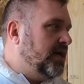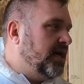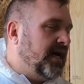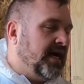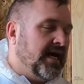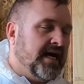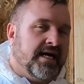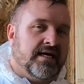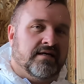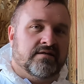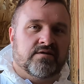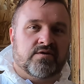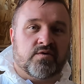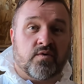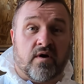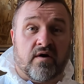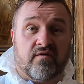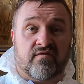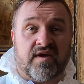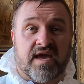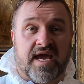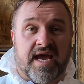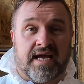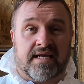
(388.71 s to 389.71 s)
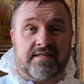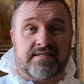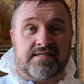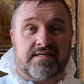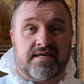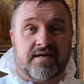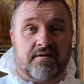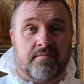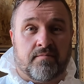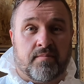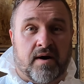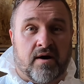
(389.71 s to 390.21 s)
And 12 cans
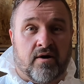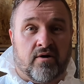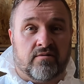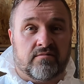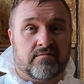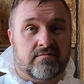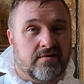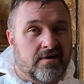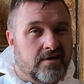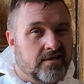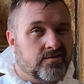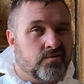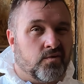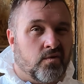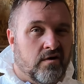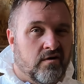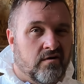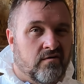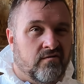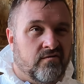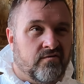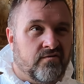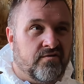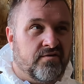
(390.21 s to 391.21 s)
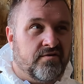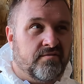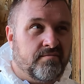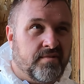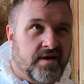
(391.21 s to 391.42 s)
did about a 12